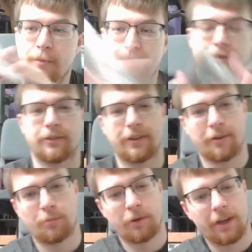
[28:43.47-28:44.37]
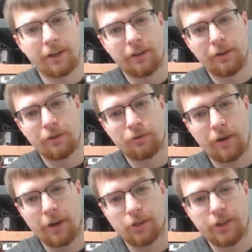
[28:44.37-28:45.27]
As you can see, I've put a
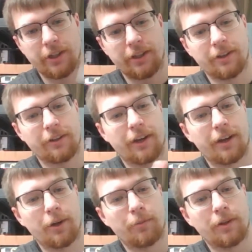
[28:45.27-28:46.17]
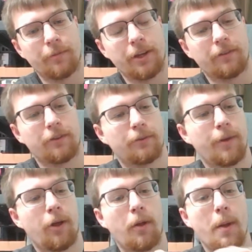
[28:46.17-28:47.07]
dryer sheet in here to kind of help eliminate the
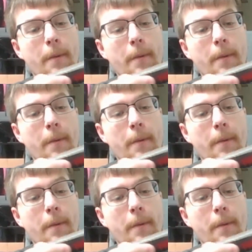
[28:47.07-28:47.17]
smell.